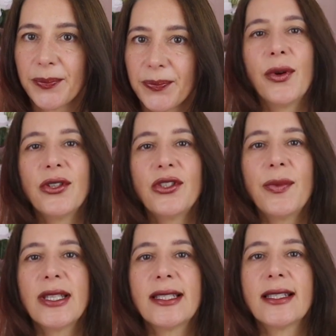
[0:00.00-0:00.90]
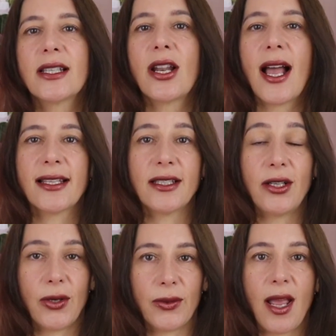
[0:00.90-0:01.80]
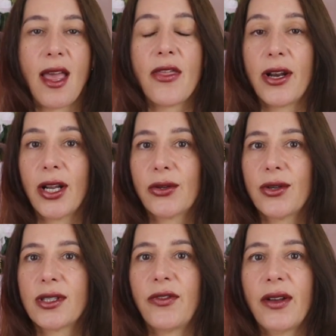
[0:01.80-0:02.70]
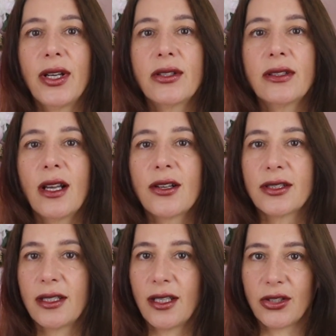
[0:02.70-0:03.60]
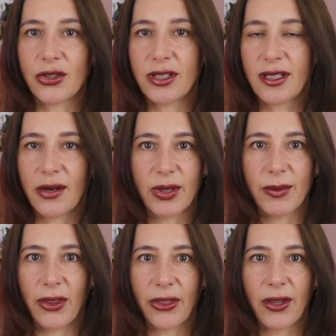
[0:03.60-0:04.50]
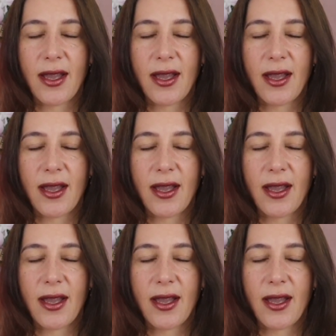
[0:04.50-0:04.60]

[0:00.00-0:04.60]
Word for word: Suppose your business has a loan that accrues $500 in interest every month,